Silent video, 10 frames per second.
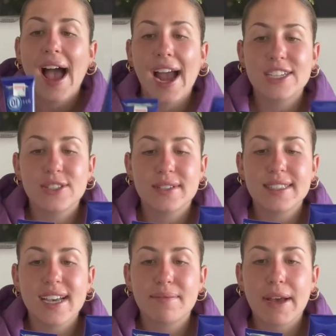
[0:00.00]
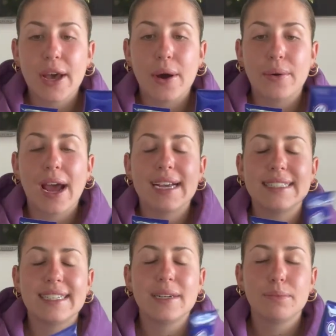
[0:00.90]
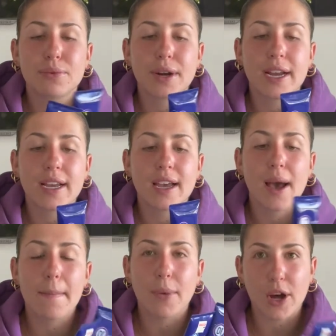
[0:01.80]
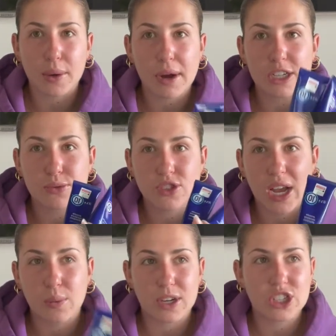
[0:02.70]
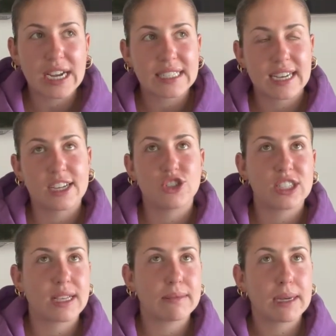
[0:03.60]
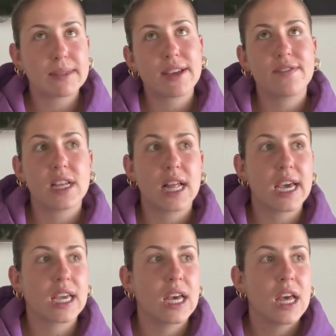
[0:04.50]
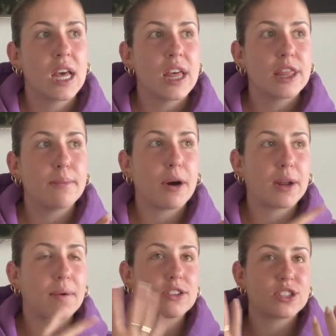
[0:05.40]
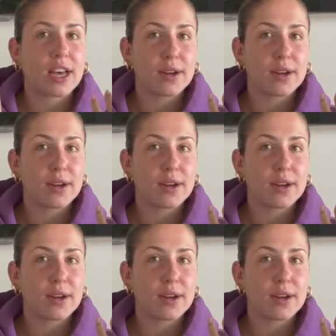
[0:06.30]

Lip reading: I do like to have my own. I didn't bring a body wash, which I wish I did. Just sometimes I feel like the body washes at